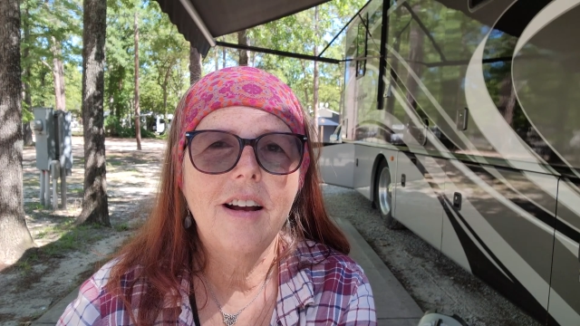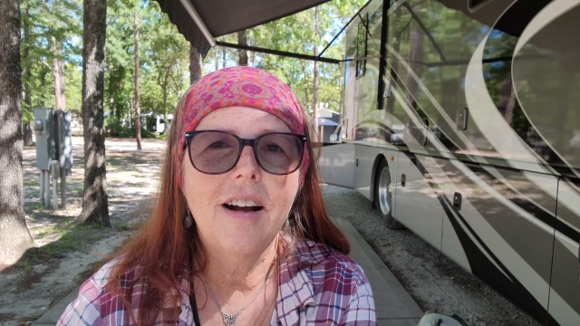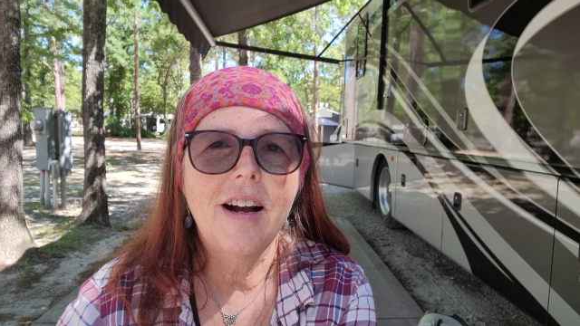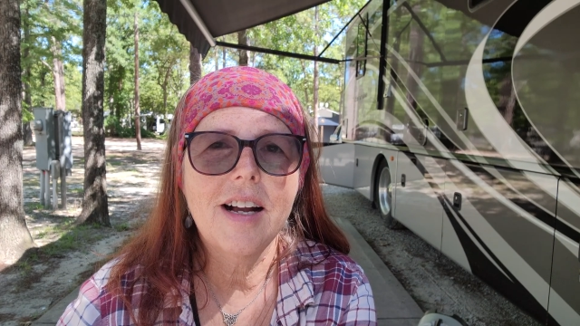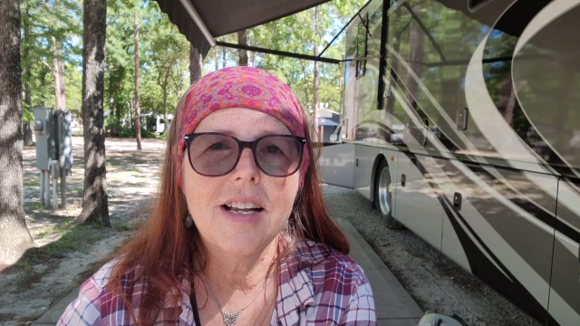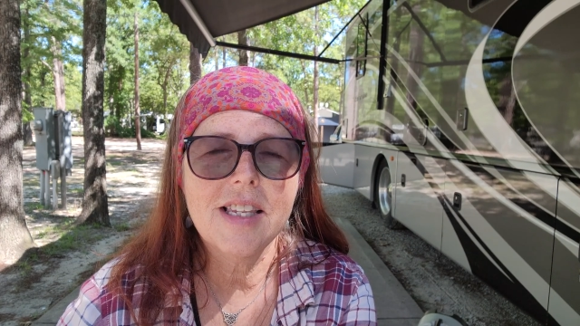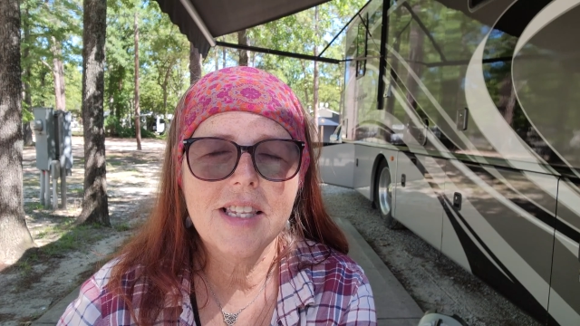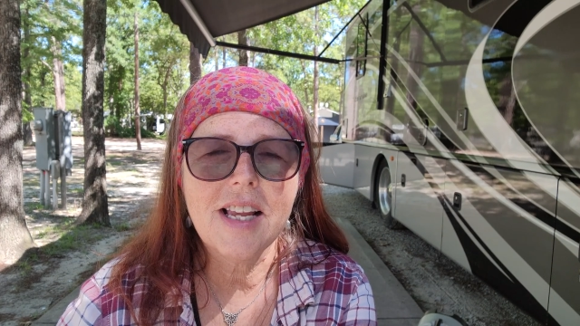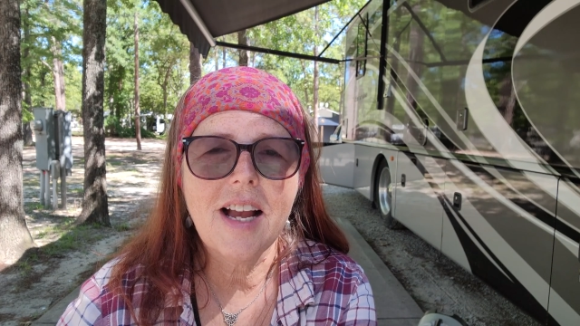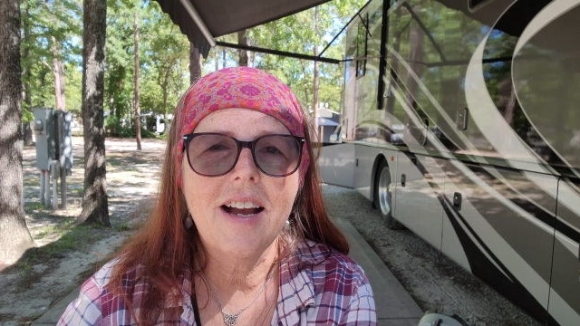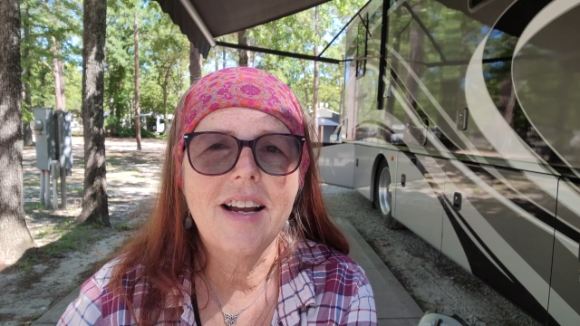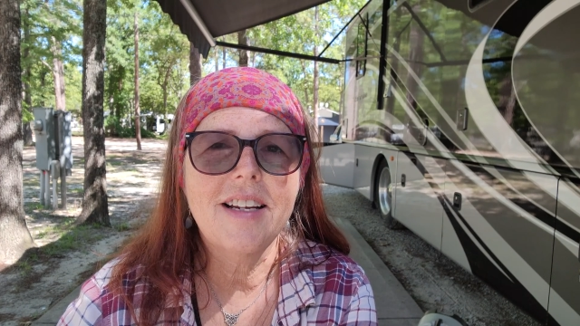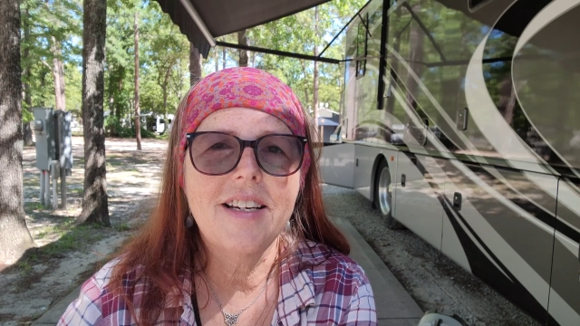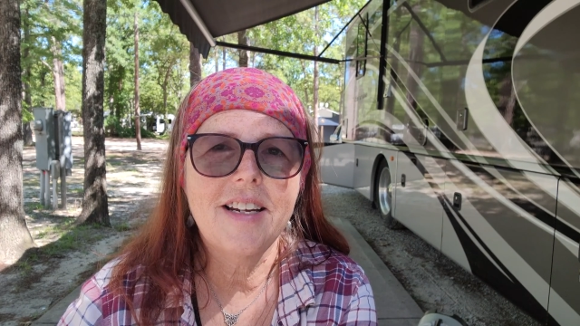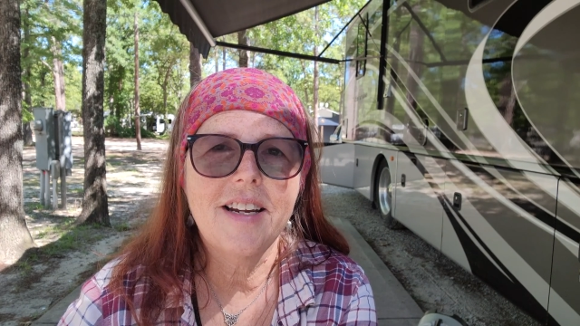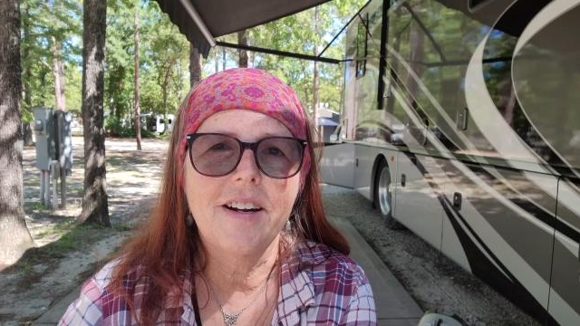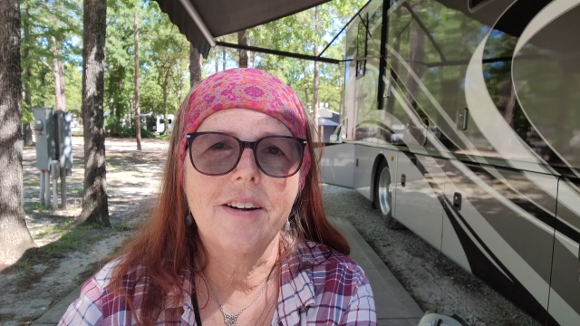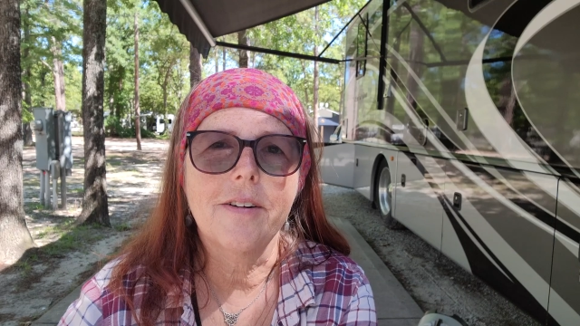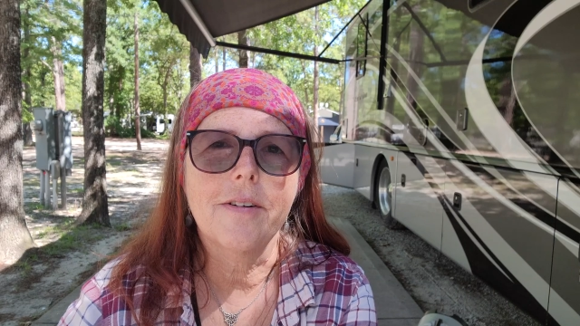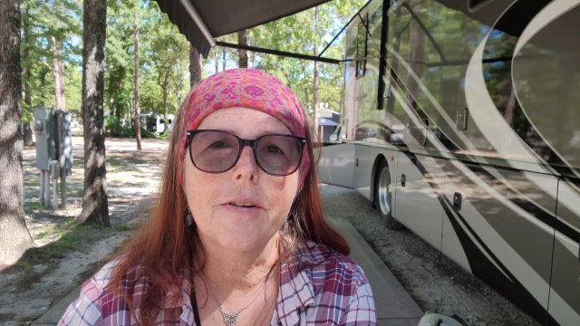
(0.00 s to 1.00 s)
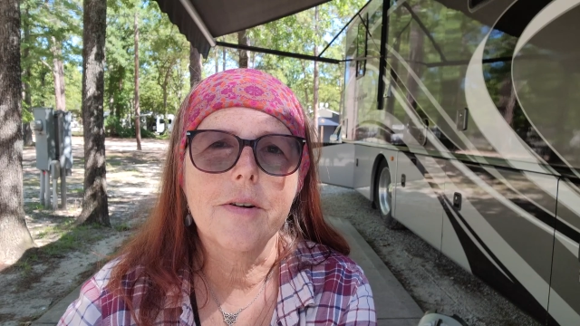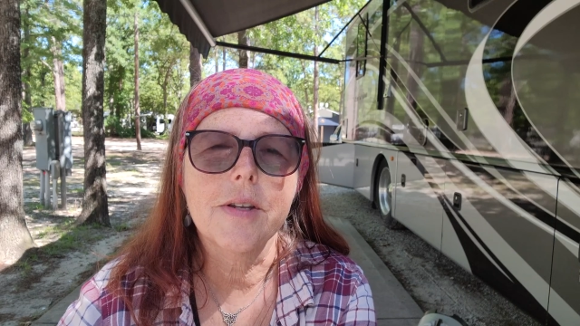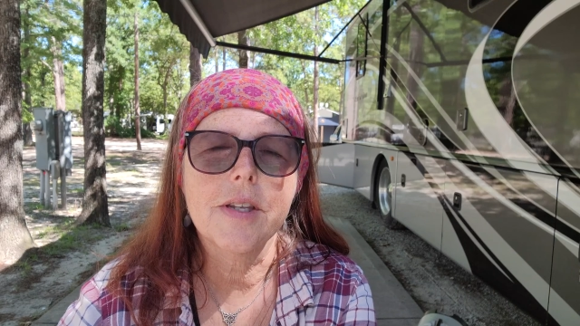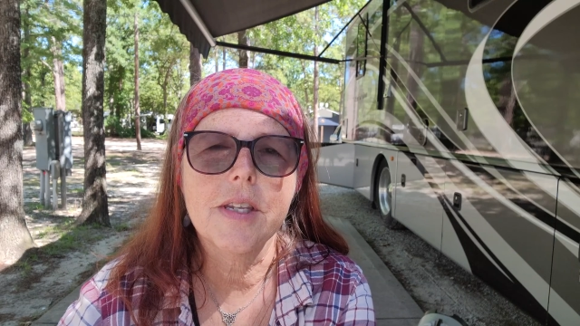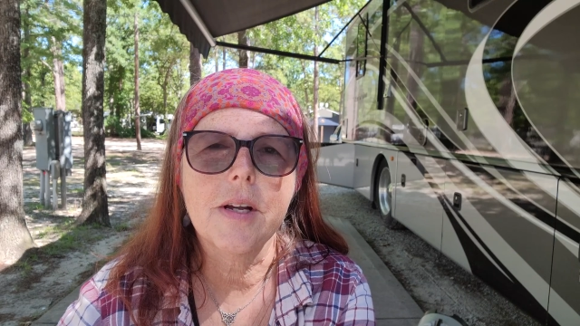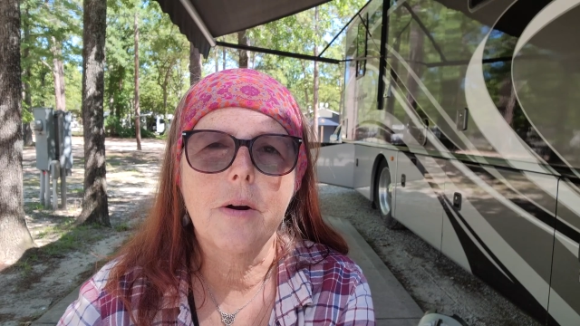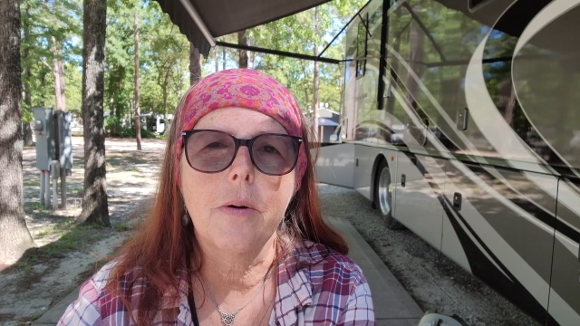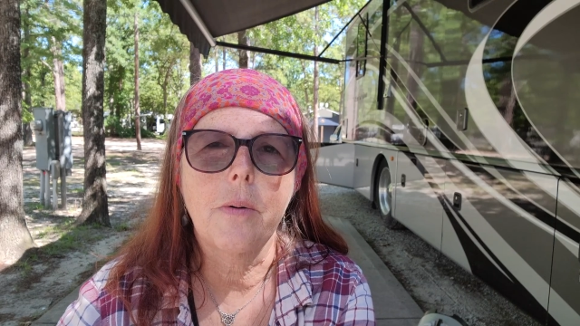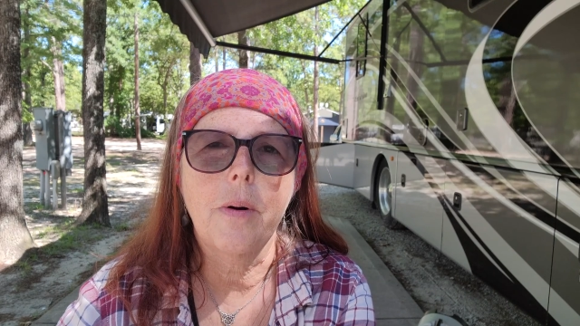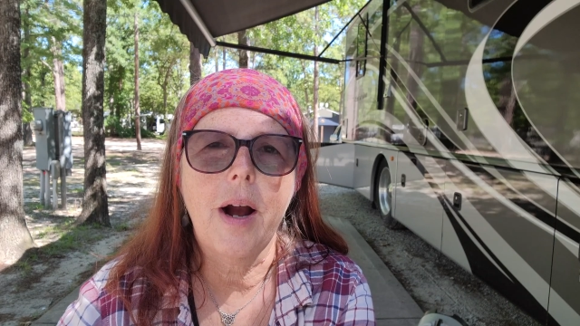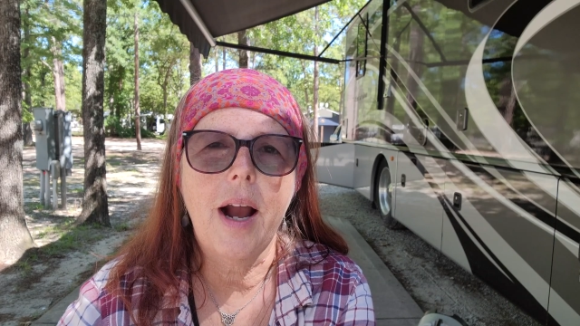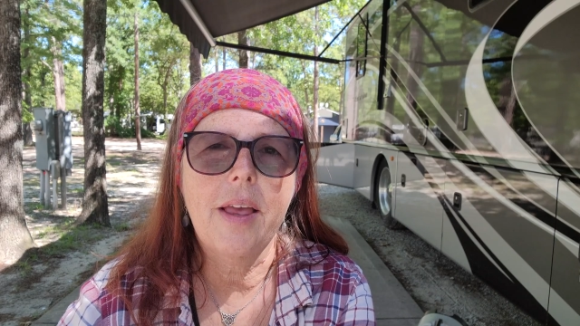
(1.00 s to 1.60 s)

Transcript: assigned here, so